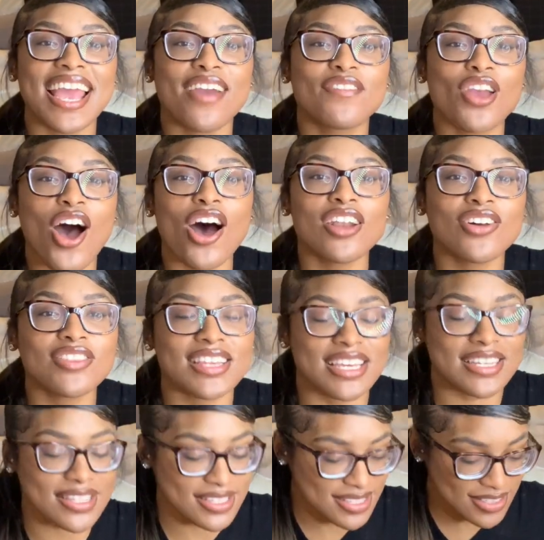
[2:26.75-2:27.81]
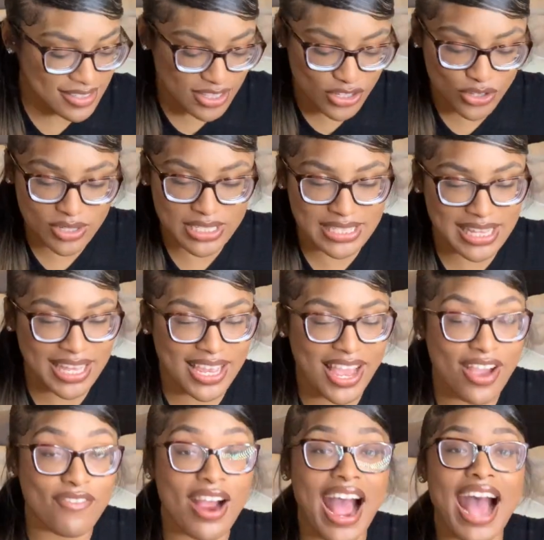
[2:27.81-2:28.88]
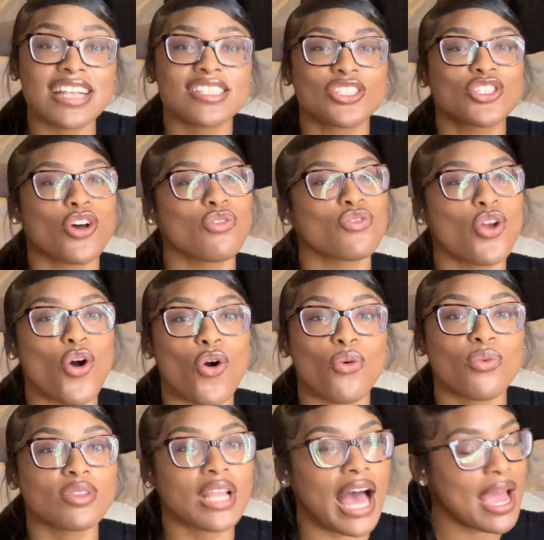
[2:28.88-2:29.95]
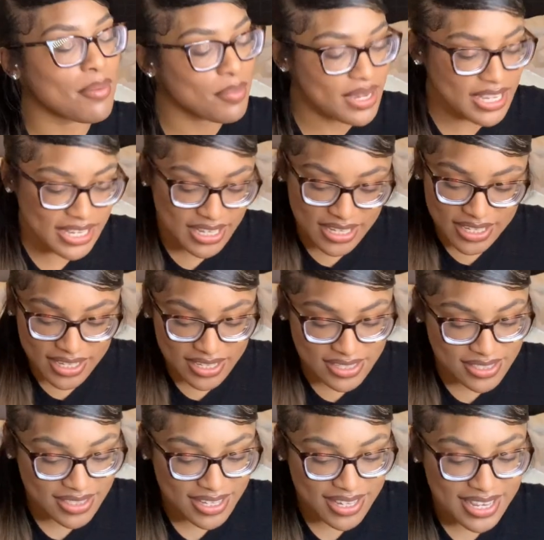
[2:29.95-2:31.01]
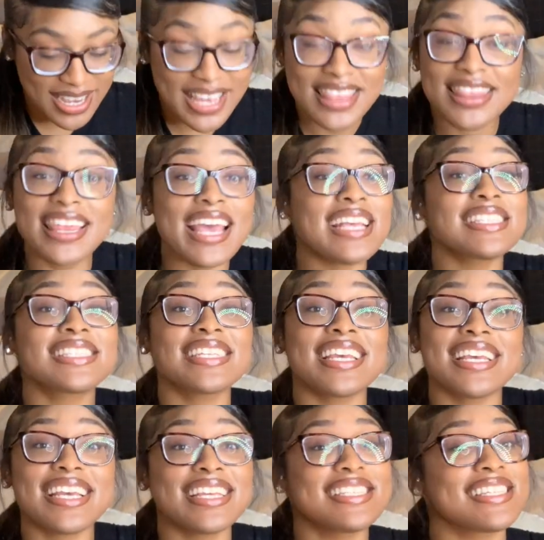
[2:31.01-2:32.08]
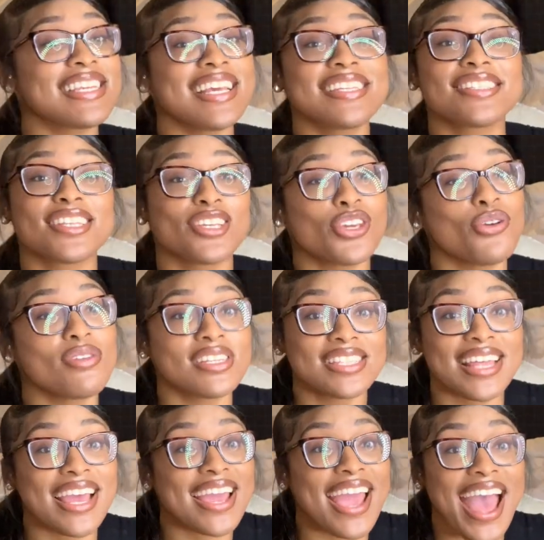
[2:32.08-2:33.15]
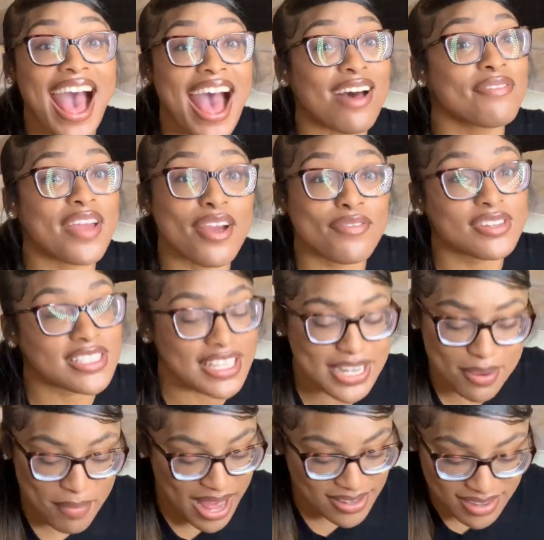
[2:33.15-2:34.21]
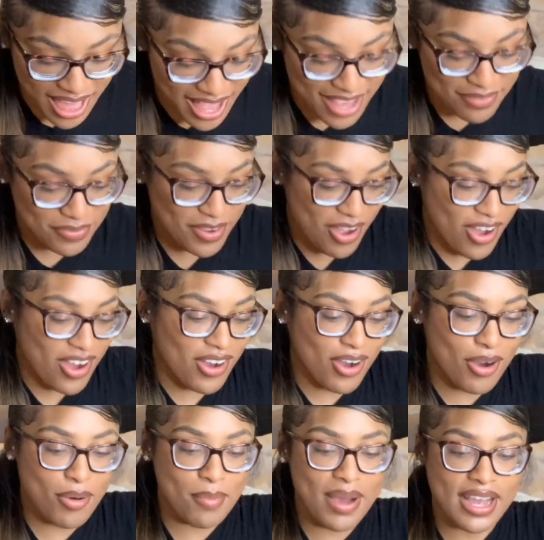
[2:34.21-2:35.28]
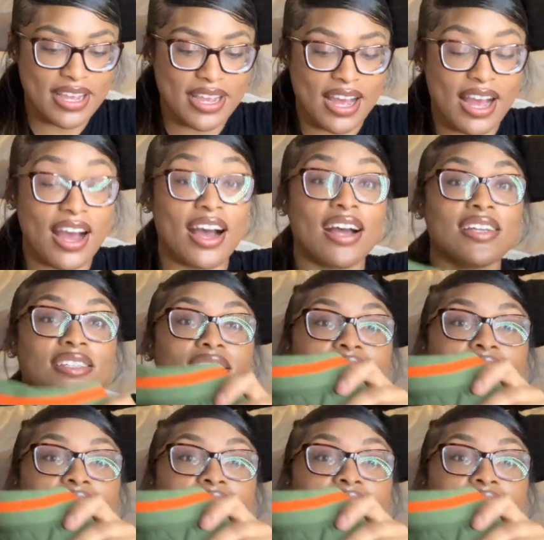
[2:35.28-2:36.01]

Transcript: if y'all don't think this is the cutest thing ever, I just don't know, like, because this is the cutest thing I've ever seen in my life, y'all. Oh my gosh.